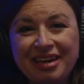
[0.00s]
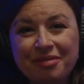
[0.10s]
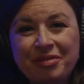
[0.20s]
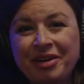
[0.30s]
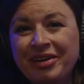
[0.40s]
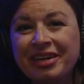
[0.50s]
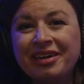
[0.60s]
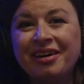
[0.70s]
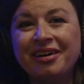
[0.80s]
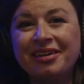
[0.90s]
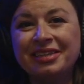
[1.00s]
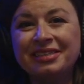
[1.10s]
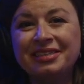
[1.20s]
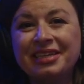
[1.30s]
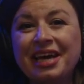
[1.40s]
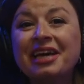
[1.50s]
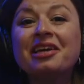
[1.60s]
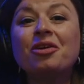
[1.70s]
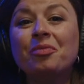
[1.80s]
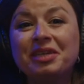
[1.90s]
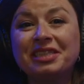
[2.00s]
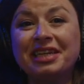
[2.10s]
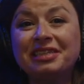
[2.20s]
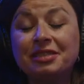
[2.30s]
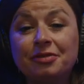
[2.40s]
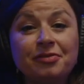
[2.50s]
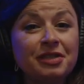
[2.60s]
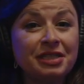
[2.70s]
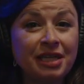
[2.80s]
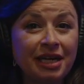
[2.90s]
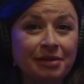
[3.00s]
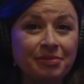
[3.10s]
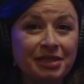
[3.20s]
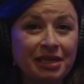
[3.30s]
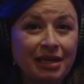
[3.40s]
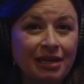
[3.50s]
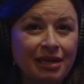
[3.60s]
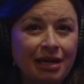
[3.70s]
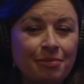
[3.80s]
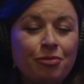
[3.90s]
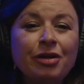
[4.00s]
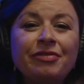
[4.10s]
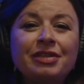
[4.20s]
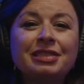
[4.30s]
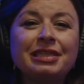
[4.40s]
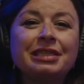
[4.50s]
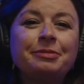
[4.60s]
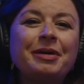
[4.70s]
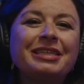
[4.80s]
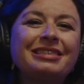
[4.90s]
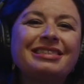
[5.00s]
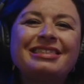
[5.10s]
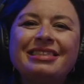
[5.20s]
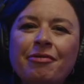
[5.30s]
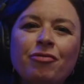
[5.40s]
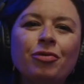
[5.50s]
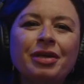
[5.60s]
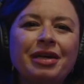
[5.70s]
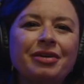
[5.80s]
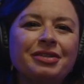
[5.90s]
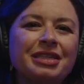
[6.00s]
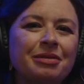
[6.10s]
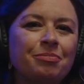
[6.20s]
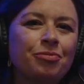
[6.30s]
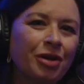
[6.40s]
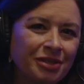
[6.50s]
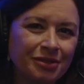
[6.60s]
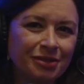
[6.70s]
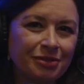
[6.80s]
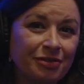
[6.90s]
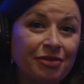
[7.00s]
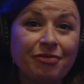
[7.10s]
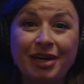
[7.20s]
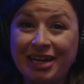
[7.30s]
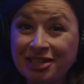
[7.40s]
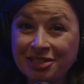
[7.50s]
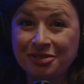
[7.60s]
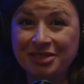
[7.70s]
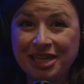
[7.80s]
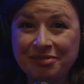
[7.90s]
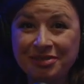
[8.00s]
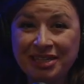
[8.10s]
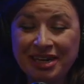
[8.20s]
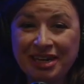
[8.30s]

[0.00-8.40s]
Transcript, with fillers: Mehreen Khan is the economics editor for The Times and previously spent several years in Brussels for the Financial Times,